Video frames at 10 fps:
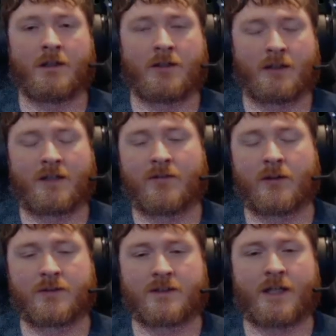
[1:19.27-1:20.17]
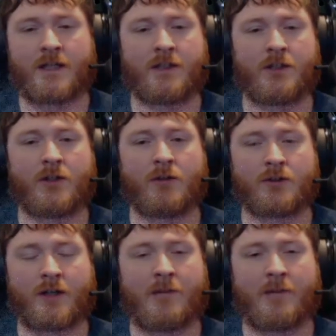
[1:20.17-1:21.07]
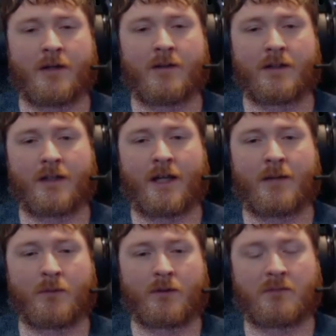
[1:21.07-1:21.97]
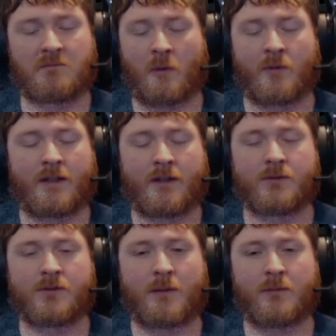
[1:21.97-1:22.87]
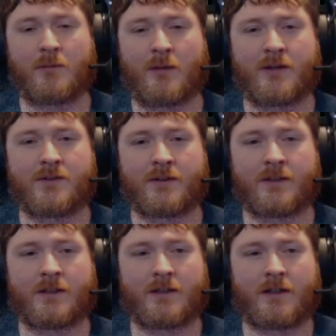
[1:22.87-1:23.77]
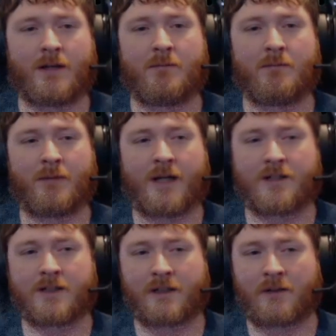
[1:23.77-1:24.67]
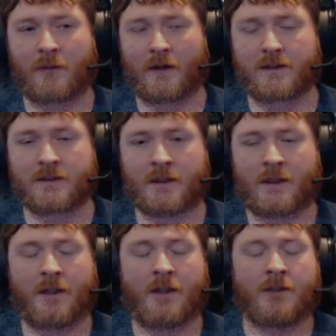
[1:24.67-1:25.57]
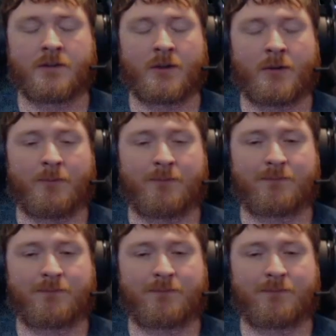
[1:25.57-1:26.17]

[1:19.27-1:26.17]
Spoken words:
you leave those in and you go try them out on a game with only those couple of mods on there, and magically it works. So